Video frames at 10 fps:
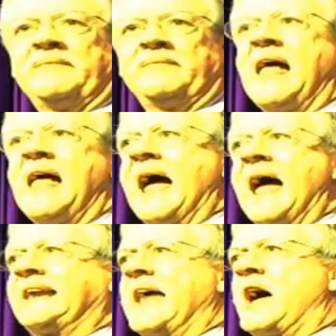And
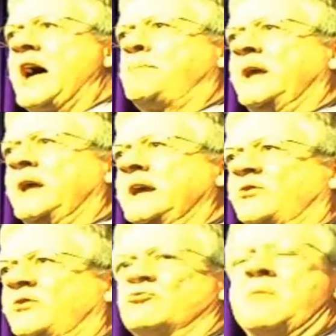can I please
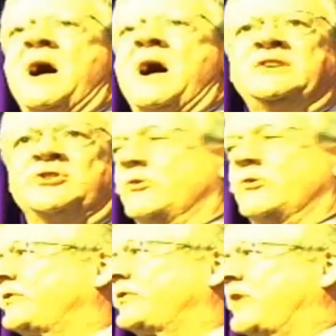remind you that
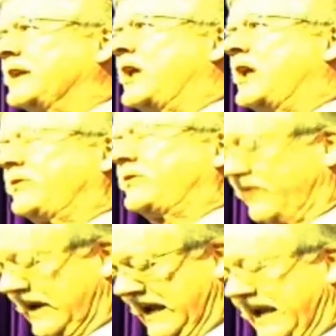Skegness
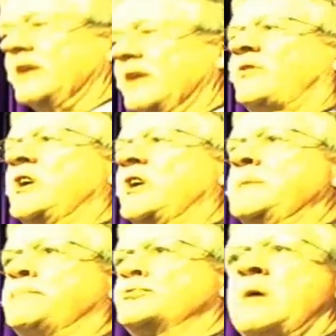is the
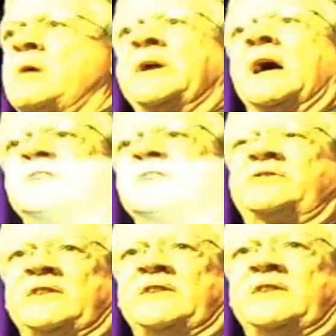premier
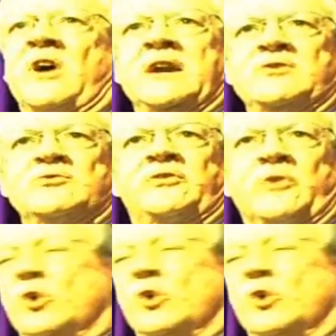seaside resort